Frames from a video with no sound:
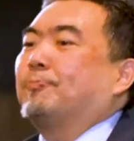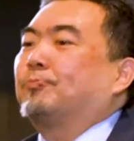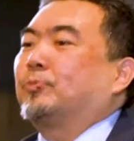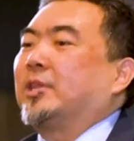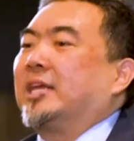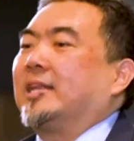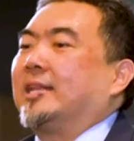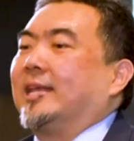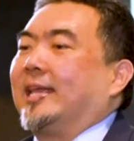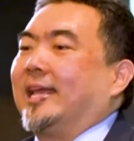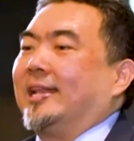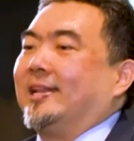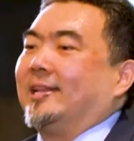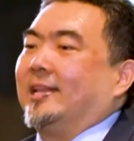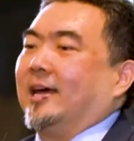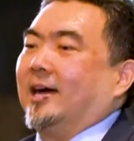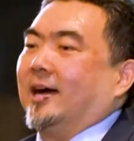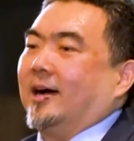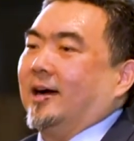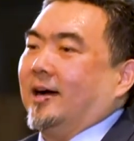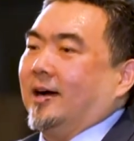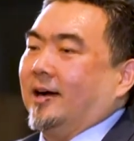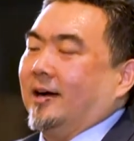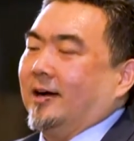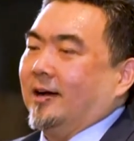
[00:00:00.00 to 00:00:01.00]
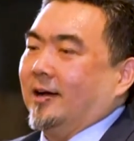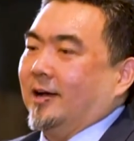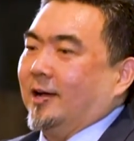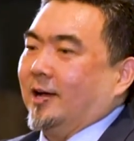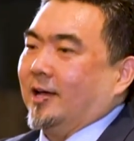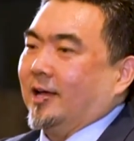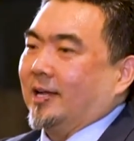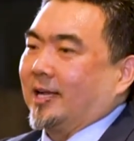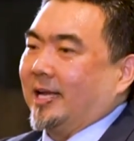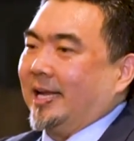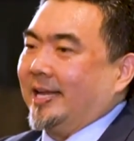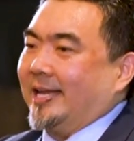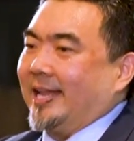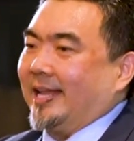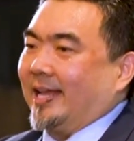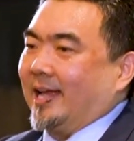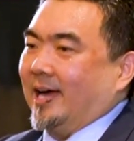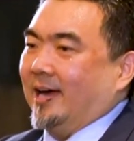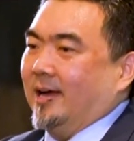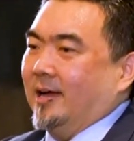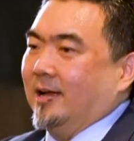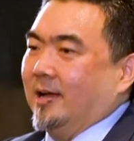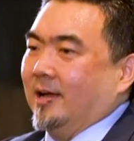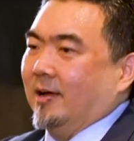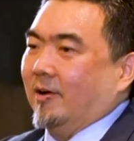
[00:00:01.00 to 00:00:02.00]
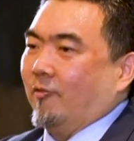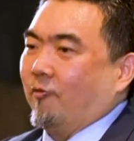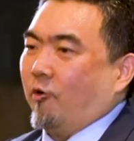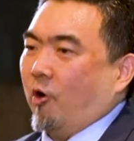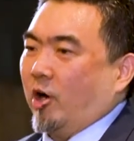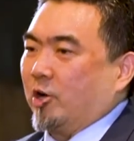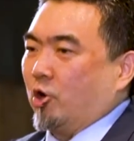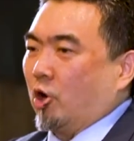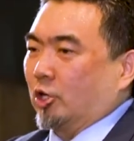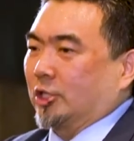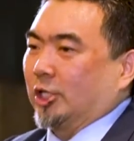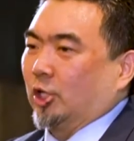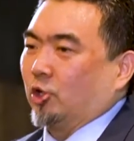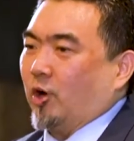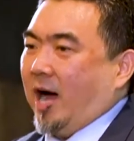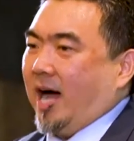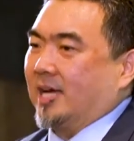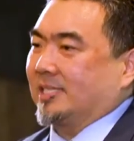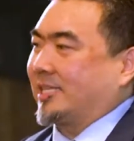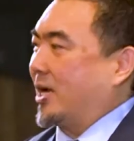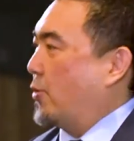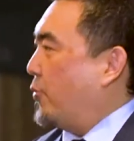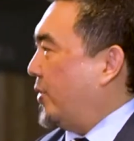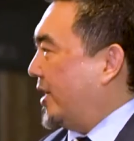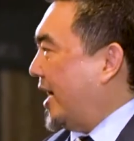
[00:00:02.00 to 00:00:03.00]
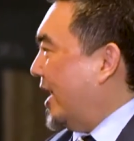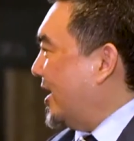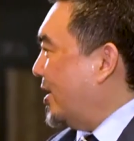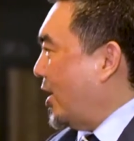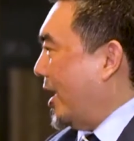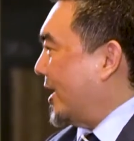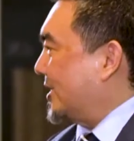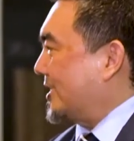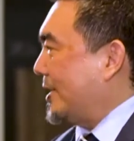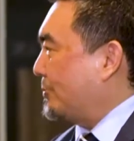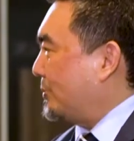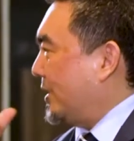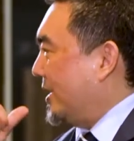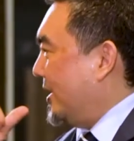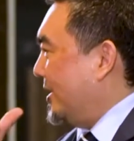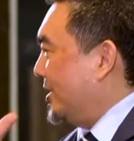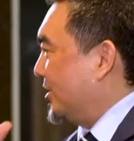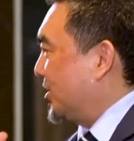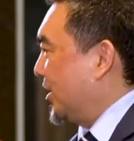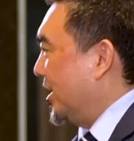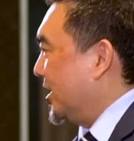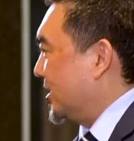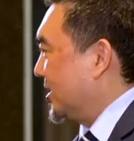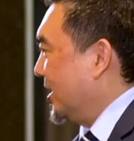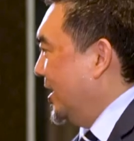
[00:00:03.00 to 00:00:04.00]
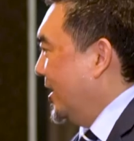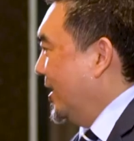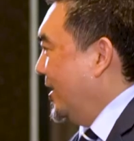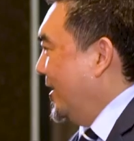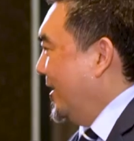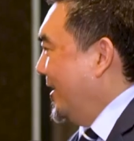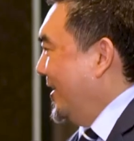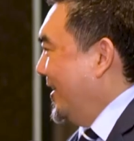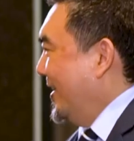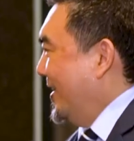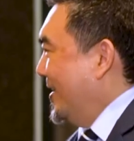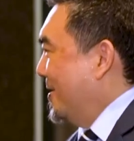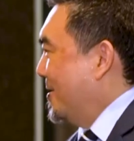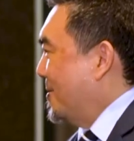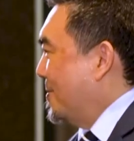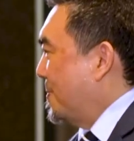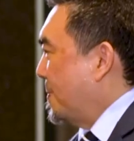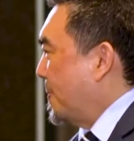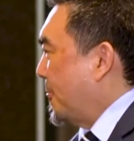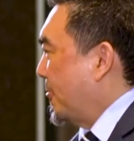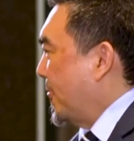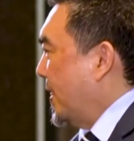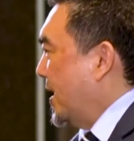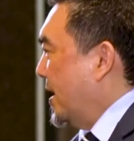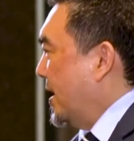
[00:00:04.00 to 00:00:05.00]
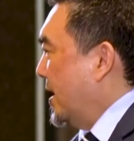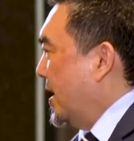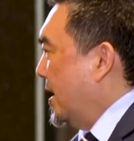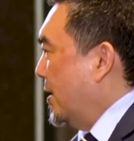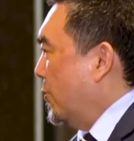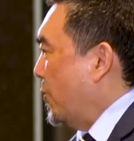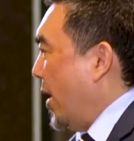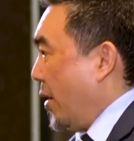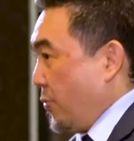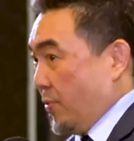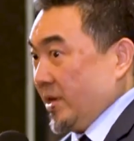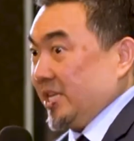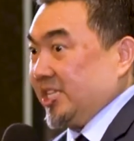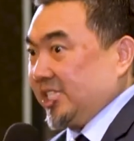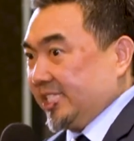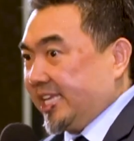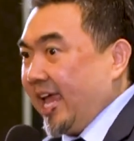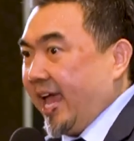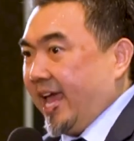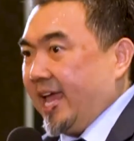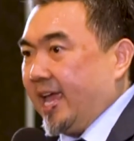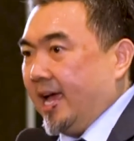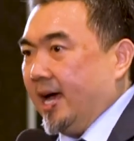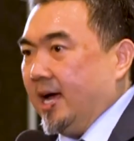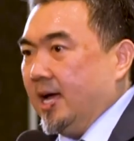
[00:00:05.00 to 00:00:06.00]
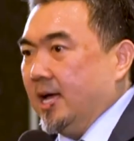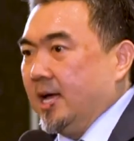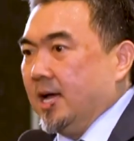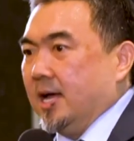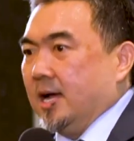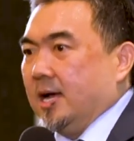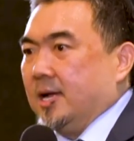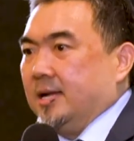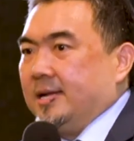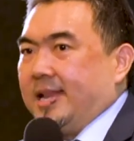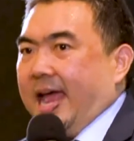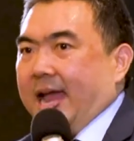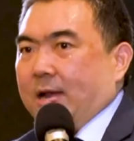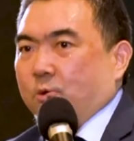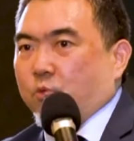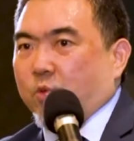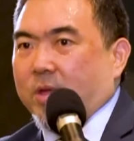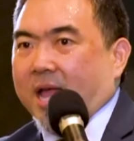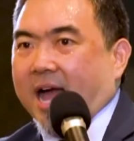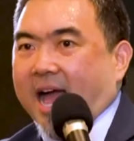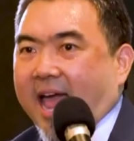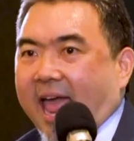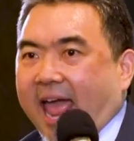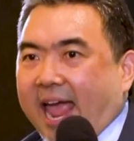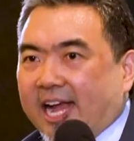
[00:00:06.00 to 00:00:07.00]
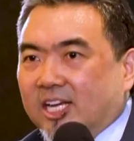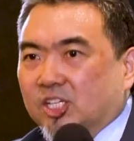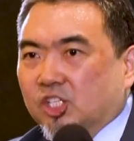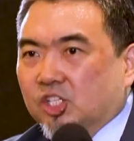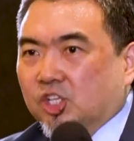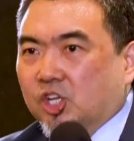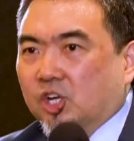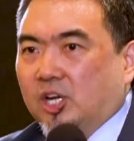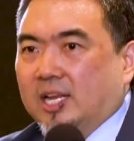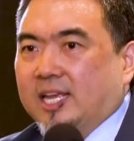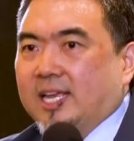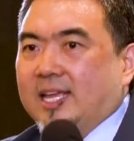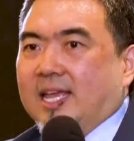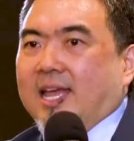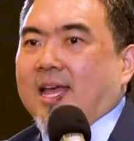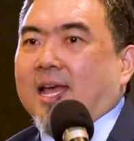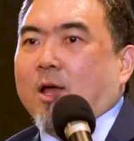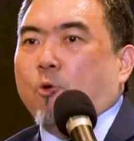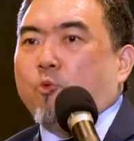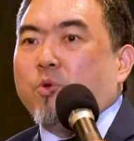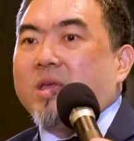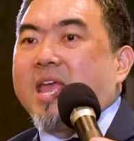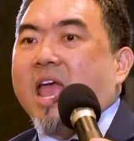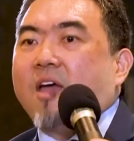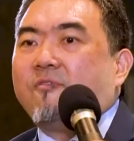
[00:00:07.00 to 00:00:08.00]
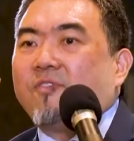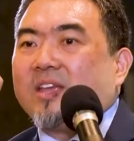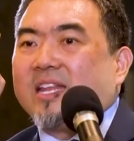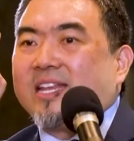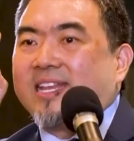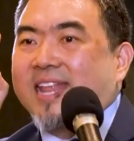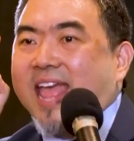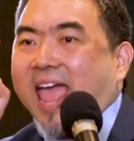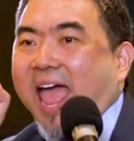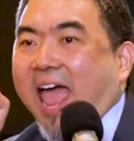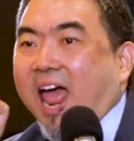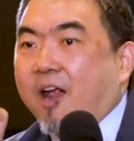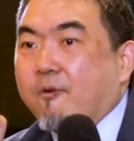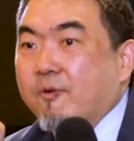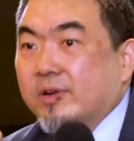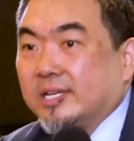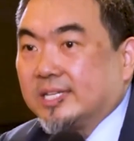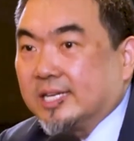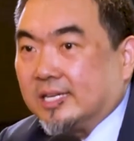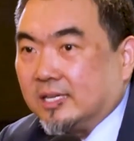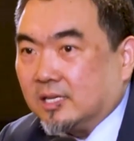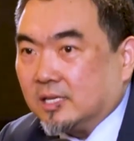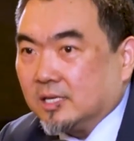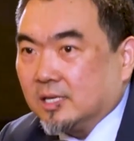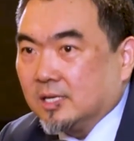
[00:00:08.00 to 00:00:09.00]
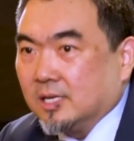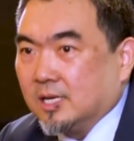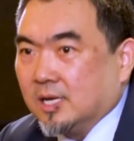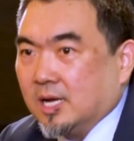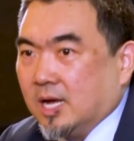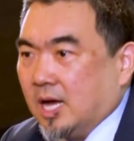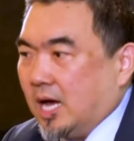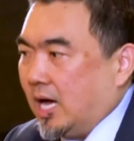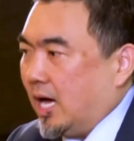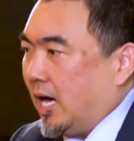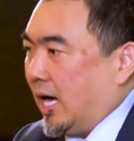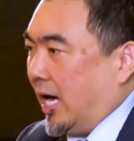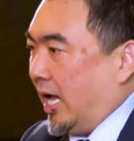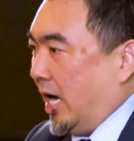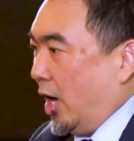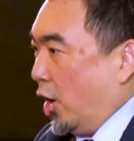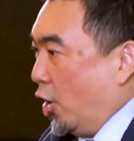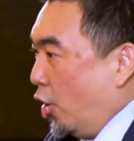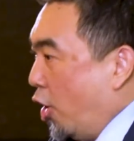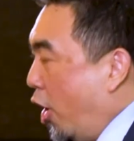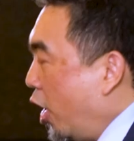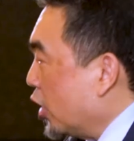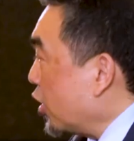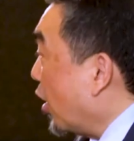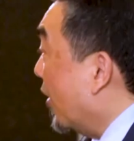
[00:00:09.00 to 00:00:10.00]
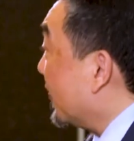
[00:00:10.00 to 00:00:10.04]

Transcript: it in the clinic for a doctor to ask. We can't accept it in church. When we say that we have inherited a lot of